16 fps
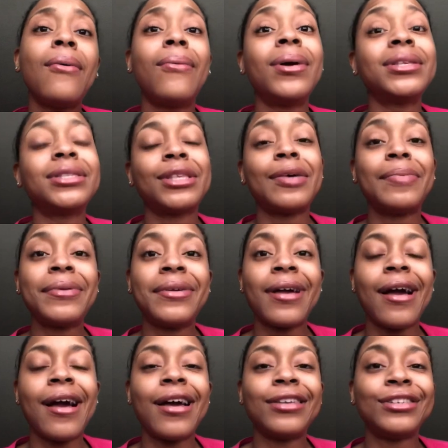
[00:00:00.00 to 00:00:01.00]
What's up, you
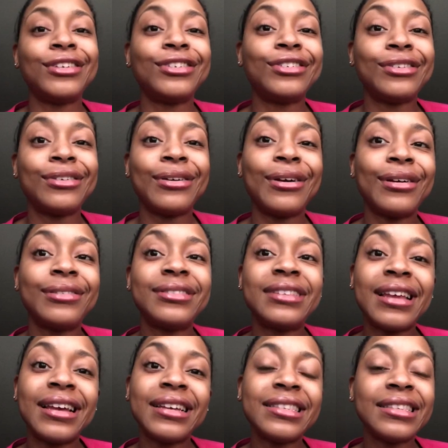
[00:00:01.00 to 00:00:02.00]
guys? It's your girl
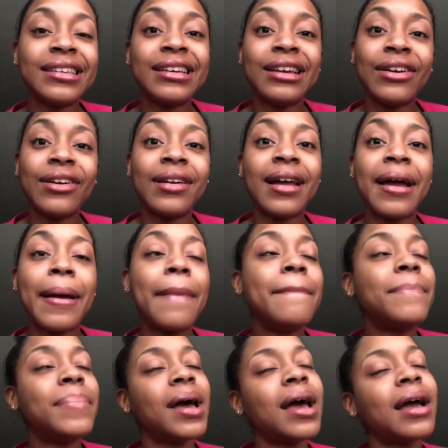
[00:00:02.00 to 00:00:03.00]
Stacy here, and I
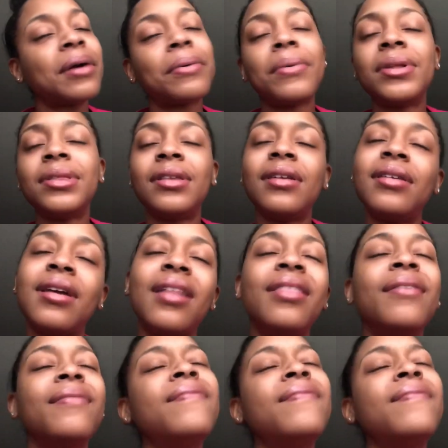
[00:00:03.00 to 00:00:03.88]
am back with another